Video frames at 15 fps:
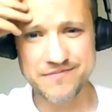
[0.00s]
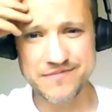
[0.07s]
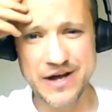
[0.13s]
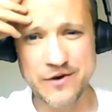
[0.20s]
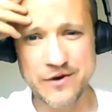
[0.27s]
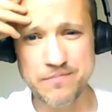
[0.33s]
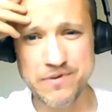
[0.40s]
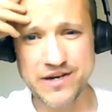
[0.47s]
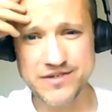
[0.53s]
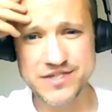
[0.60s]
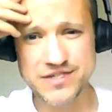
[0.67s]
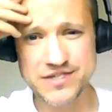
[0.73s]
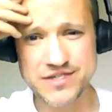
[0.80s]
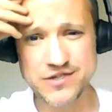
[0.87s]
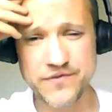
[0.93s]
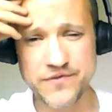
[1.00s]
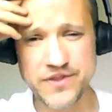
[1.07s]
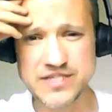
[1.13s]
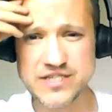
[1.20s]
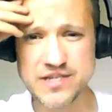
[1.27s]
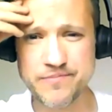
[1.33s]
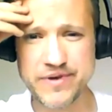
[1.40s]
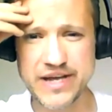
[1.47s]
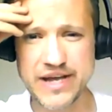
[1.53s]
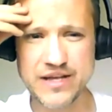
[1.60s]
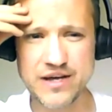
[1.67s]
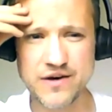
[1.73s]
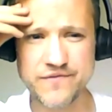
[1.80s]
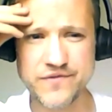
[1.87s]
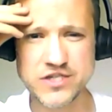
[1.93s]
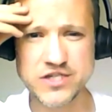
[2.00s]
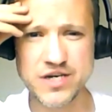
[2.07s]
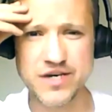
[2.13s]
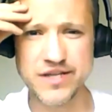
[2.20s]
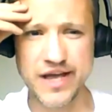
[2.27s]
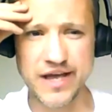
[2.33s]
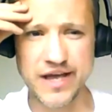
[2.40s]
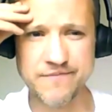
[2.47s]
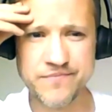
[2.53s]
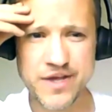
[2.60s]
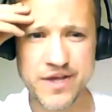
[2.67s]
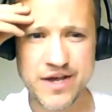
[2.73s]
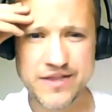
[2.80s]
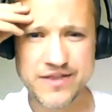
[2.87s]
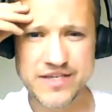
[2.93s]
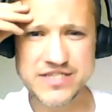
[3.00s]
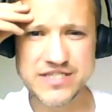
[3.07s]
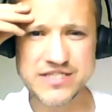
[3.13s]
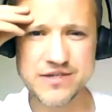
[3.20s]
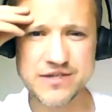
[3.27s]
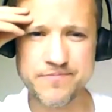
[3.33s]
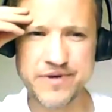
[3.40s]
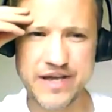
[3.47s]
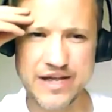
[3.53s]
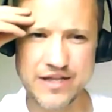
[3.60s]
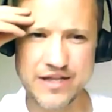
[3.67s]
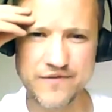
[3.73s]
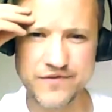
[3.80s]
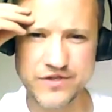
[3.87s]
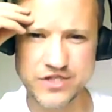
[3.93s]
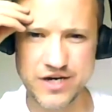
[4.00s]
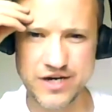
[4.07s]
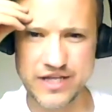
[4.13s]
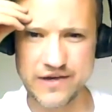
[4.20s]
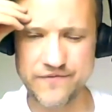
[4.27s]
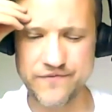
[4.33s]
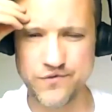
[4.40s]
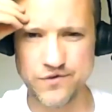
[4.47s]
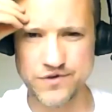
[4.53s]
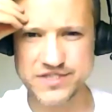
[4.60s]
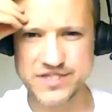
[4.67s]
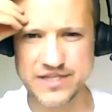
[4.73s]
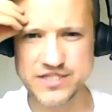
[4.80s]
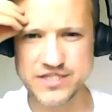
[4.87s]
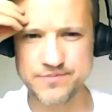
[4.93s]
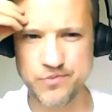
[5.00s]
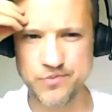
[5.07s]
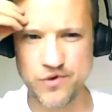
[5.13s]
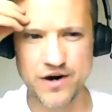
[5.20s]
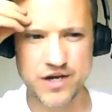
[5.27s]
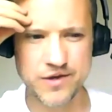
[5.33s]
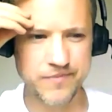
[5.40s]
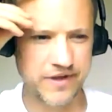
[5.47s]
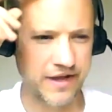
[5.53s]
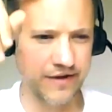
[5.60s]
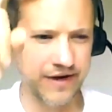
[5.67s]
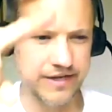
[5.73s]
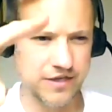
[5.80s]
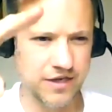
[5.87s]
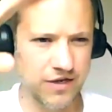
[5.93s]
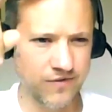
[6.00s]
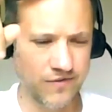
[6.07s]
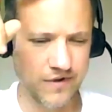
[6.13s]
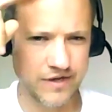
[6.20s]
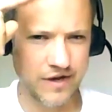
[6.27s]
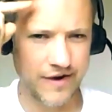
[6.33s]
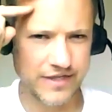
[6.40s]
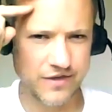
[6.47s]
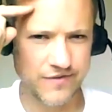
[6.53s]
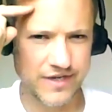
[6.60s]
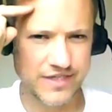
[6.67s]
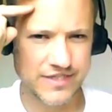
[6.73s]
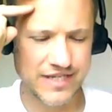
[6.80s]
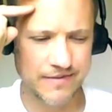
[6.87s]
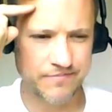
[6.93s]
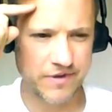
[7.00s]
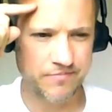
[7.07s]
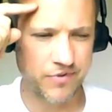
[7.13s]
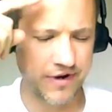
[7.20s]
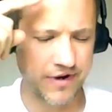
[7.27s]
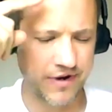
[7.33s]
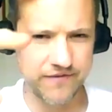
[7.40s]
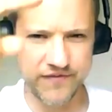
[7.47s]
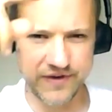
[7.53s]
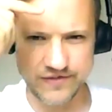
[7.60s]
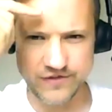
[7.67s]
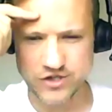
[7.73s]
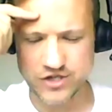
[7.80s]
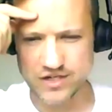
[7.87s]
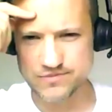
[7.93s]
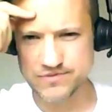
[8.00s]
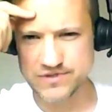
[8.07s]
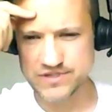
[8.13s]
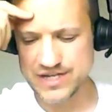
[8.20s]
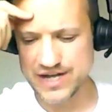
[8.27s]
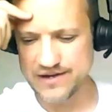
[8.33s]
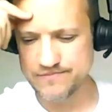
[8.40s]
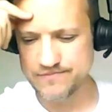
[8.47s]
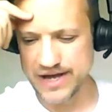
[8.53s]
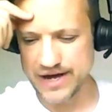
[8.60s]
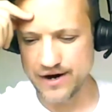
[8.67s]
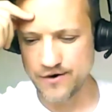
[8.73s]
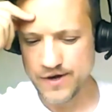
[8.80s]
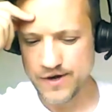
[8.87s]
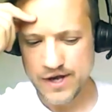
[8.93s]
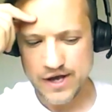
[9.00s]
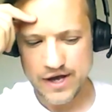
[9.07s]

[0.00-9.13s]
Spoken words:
now the plaster's off. This is the beginning of a journey. This is the beginning of a journey for sensible argument. And I do accept I forget the gentleman's name now.